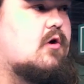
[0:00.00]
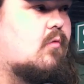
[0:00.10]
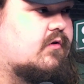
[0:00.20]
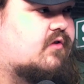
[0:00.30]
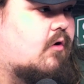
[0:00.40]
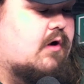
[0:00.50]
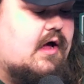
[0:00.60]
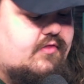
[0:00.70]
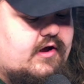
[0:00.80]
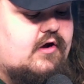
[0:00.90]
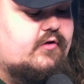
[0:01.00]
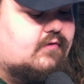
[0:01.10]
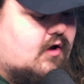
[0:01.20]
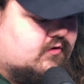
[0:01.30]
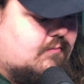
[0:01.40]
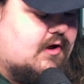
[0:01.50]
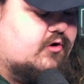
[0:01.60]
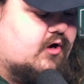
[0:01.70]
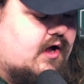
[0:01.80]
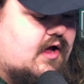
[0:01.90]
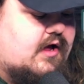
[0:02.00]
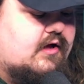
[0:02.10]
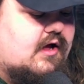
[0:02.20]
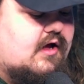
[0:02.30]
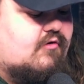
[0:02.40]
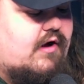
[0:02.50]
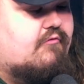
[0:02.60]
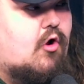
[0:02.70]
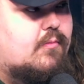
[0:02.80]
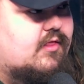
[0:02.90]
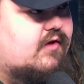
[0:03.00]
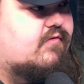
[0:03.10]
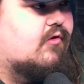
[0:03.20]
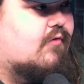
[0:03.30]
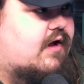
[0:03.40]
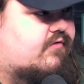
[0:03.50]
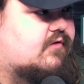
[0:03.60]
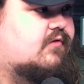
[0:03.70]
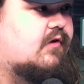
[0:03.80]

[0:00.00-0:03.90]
What's going on there? You talked about your guy, Greg Roman, leaving the Ravens.